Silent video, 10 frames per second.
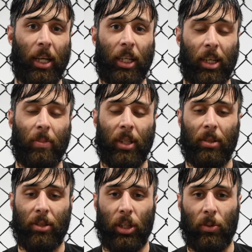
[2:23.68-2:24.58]
Eddie
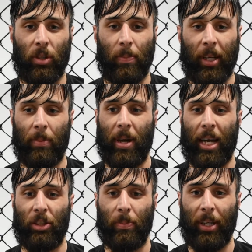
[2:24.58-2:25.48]
Cummings. You know, it was a big
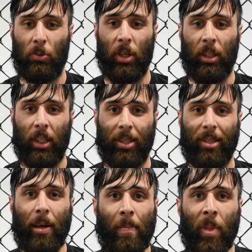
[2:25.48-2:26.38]
match, a big win,
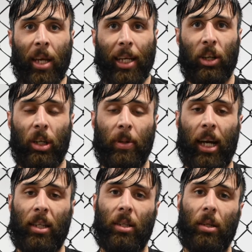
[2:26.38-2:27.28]
because you know,
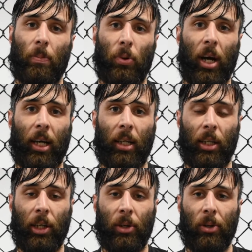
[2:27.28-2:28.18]
EBI is probably,
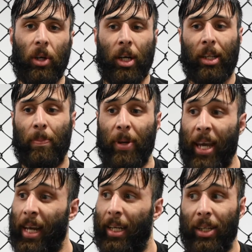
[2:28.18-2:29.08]
you know, the
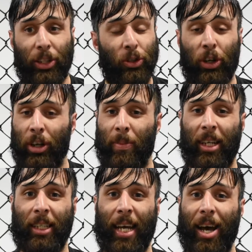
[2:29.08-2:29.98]
big new
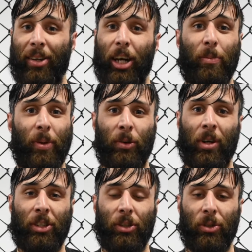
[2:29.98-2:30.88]
tournament in town. Everybody
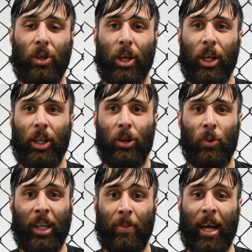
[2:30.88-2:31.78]
wants to, you know,
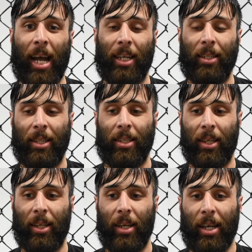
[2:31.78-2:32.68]
win EBI because
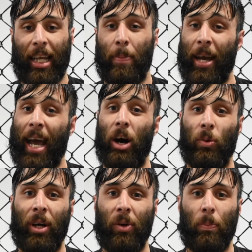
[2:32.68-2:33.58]
it's they pay out
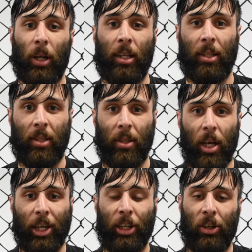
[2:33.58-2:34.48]
well. Plus,
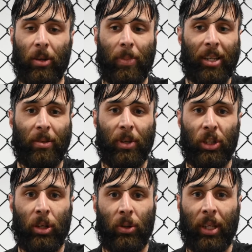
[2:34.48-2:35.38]
it's, you know, the best
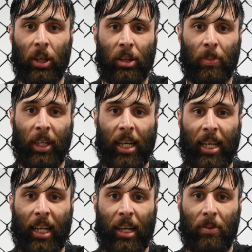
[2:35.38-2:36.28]
submission only are competing at
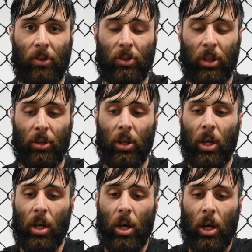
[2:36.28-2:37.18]
that level. So,
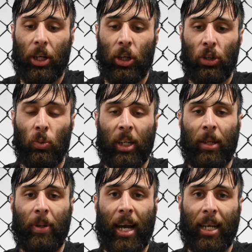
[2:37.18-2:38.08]
you know, to win
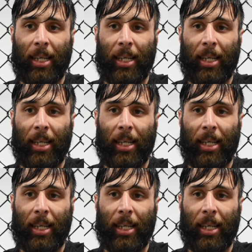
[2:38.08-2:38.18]
EBI